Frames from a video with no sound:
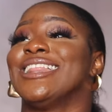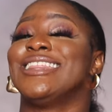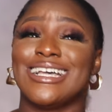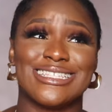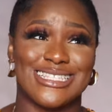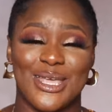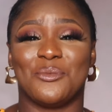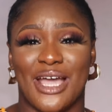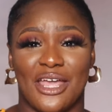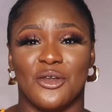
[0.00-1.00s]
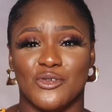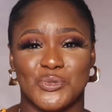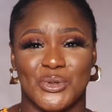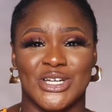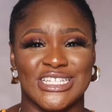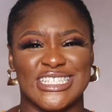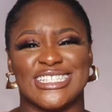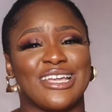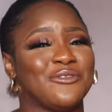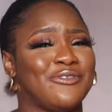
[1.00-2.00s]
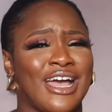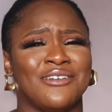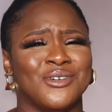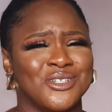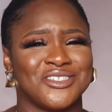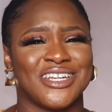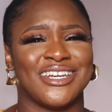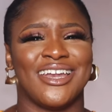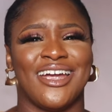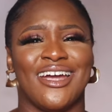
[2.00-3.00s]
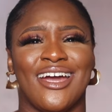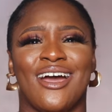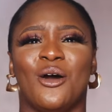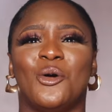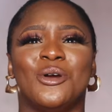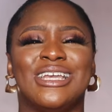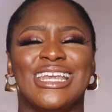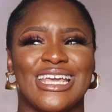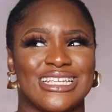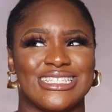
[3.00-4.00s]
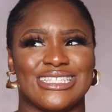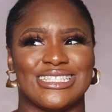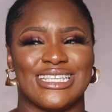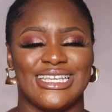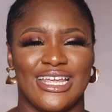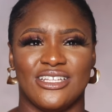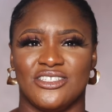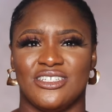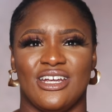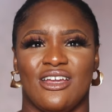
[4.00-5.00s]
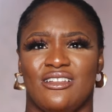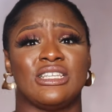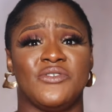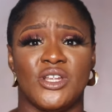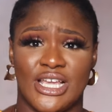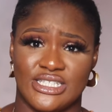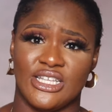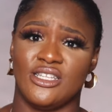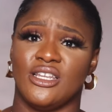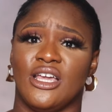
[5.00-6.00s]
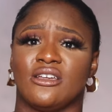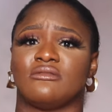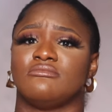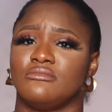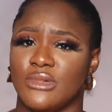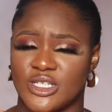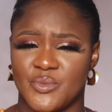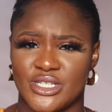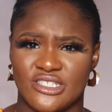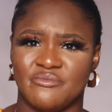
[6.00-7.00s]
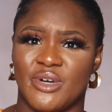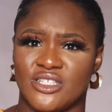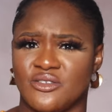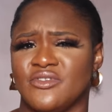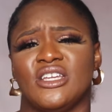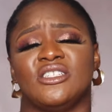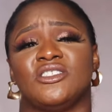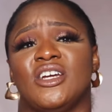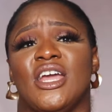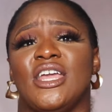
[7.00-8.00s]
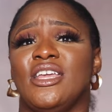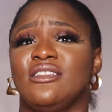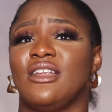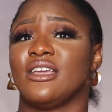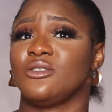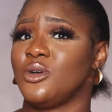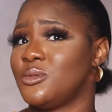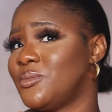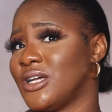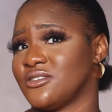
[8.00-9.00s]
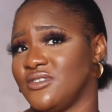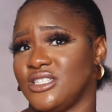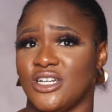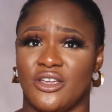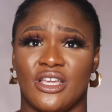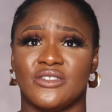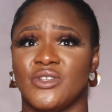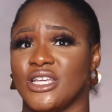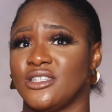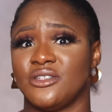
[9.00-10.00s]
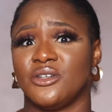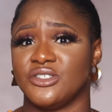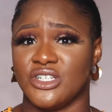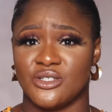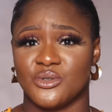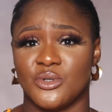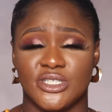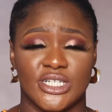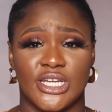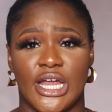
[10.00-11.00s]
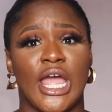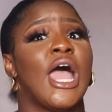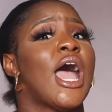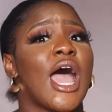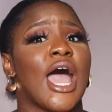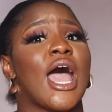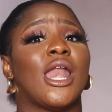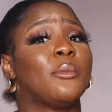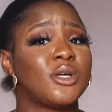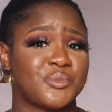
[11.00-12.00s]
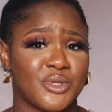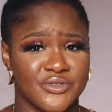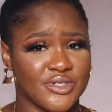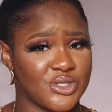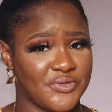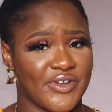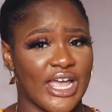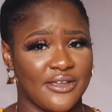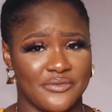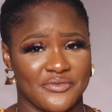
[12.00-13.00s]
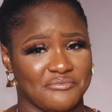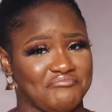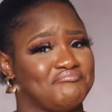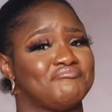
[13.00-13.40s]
that same kind of sponge is like 500 naira or less in Nigeria. If you're like staying in like expensive parts of Nigeria, in like normal parts of Nigeria, you get for like 300, 200 naira. And I bought sponge for 2,500.